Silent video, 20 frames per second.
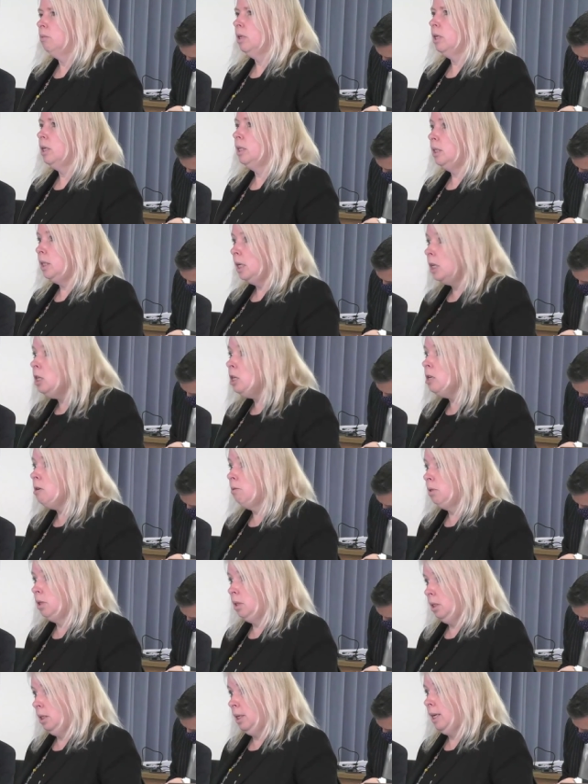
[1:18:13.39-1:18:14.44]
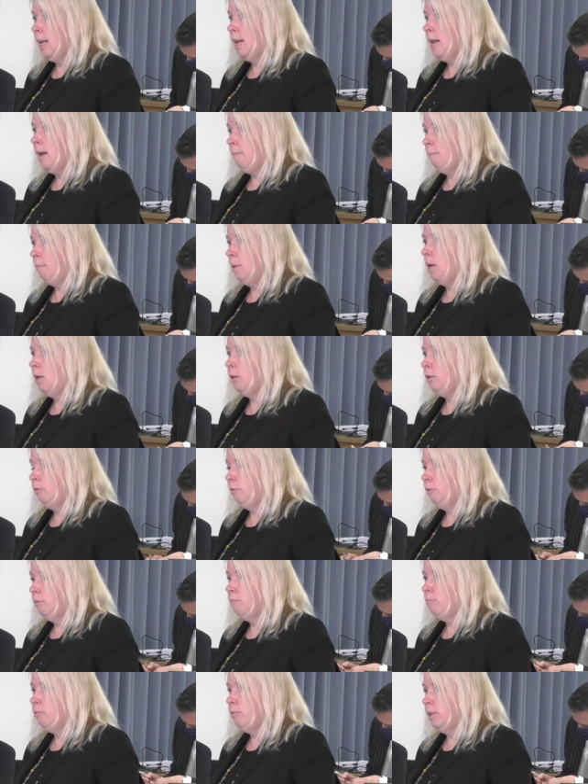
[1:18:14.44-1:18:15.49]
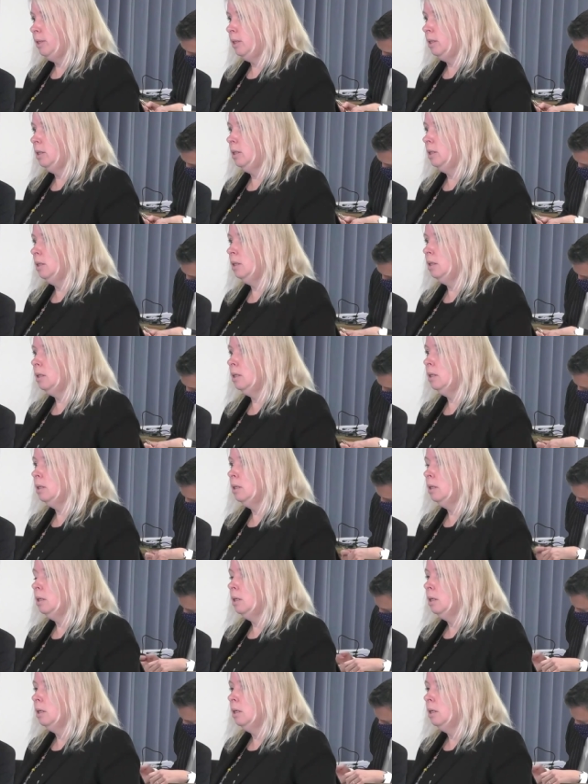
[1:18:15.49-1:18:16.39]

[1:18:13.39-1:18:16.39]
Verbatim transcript: continued to collect blood from prisons